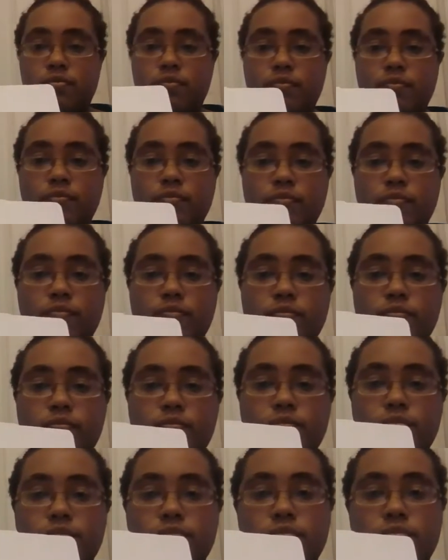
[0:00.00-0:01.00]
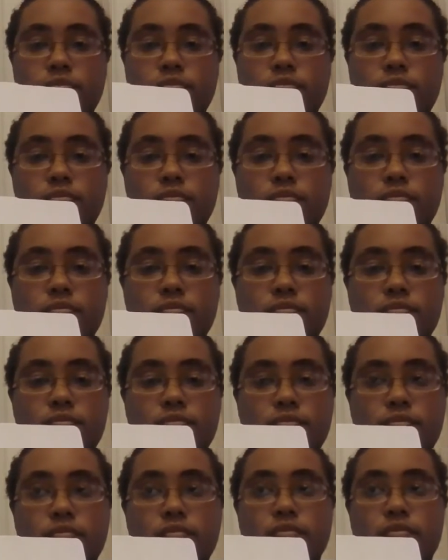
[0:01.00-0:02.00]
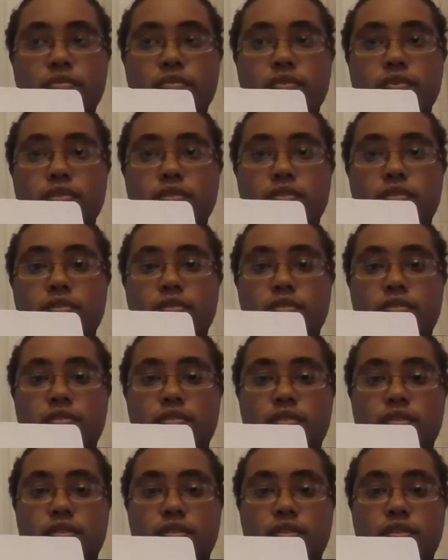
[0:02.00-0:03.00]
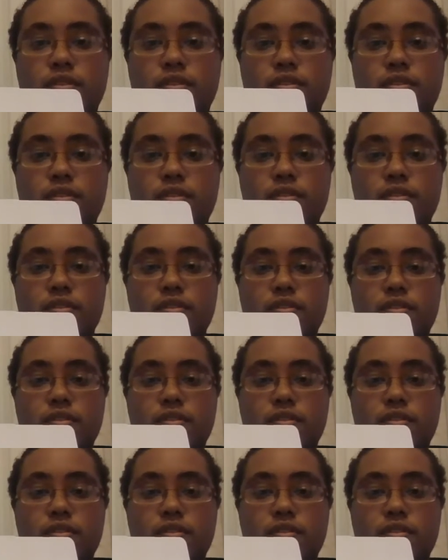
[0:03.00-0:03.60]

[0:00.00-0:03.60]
No one is speaking in this clip.